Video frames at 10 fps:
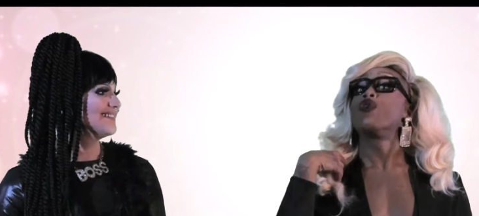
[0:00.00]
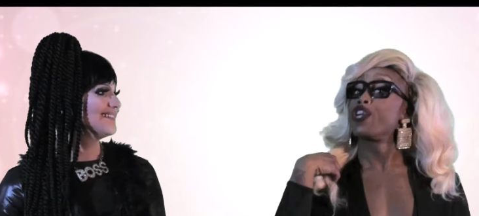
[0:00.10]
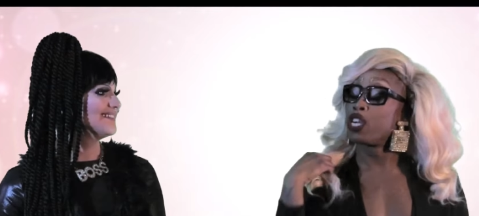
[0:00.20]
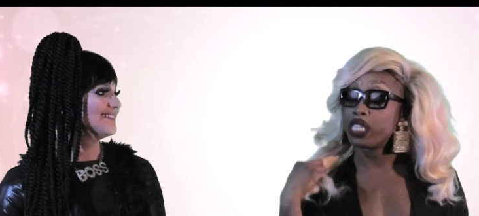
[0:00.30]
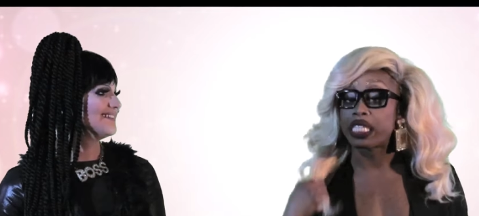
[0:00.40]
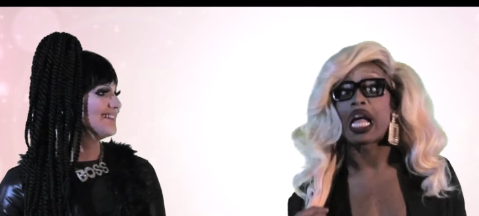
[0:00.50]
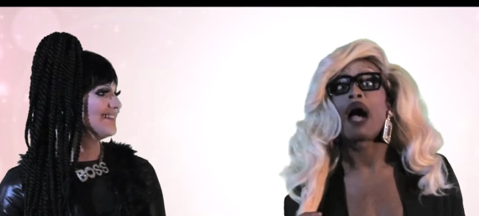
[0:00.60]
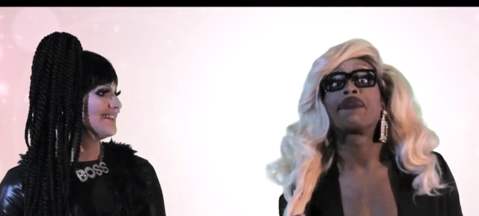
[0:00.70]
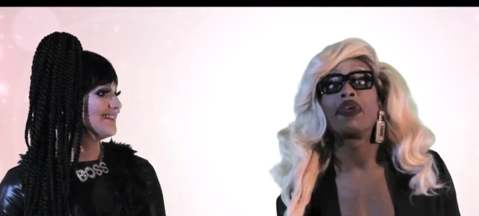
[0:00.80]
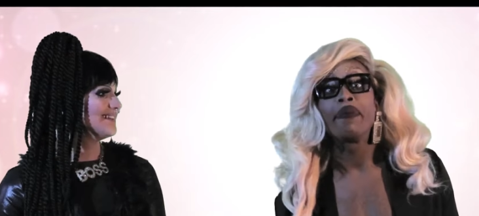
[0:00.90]
Speaker 1: where you're gonna
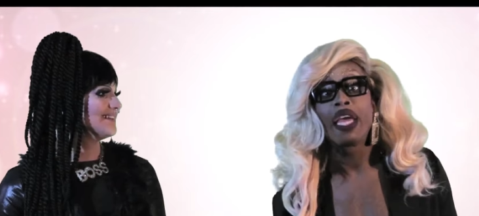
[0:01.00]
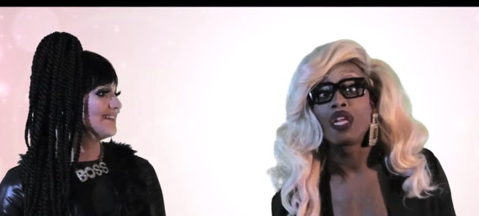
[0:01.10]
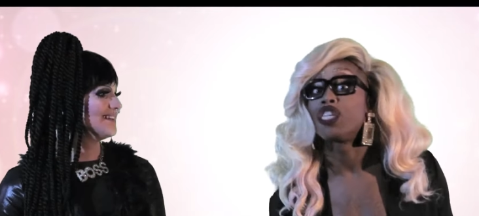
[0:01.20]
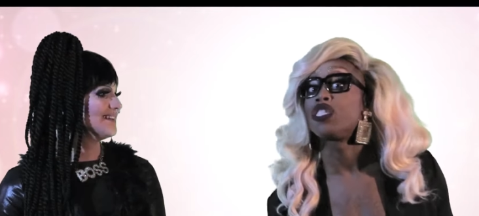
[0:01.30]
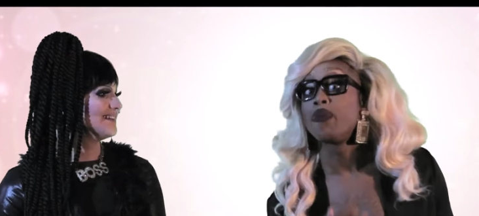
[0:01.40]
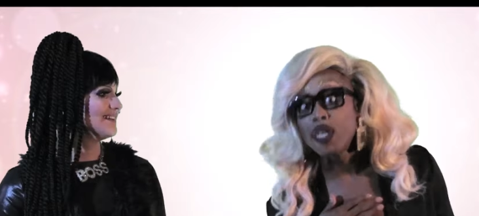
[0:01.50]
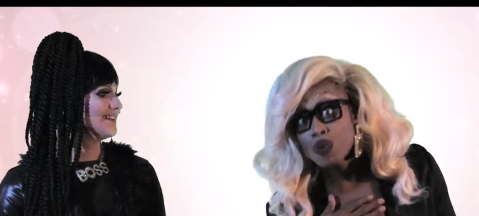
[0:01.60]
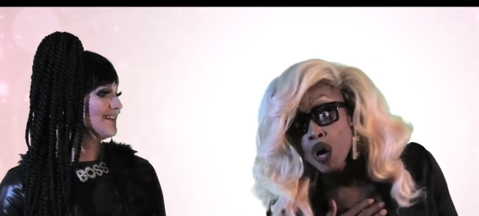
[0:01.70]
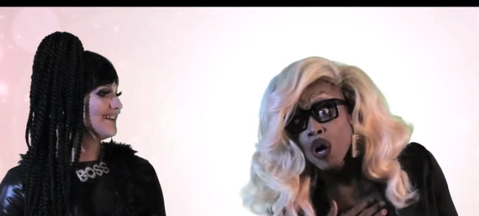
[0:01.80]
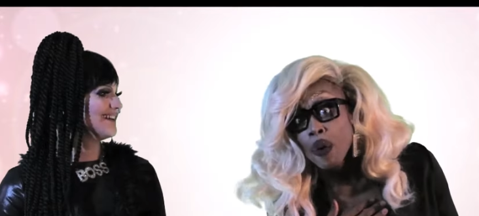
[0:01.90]
stop the meter because the
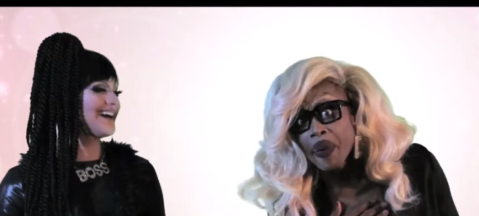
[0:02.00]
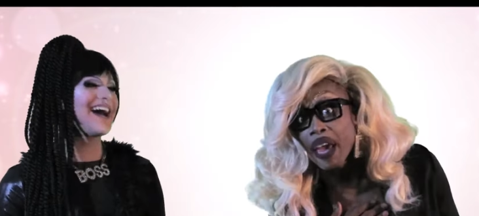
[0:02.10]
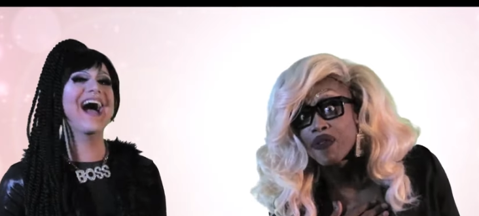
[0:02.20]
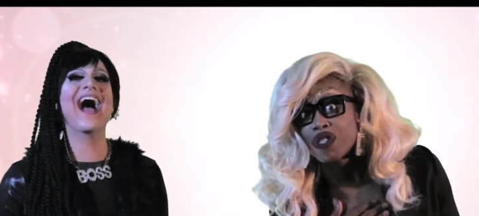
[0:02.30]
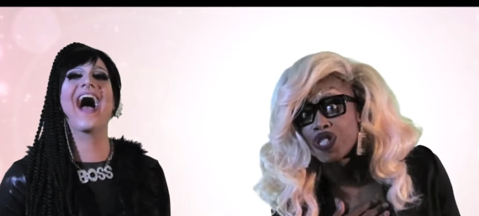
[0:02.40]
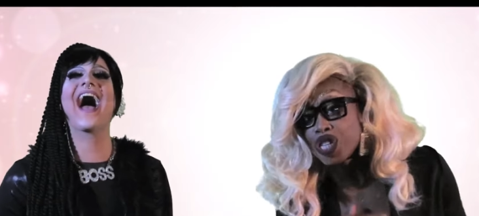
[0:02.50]
bitch wasn't gonna pay for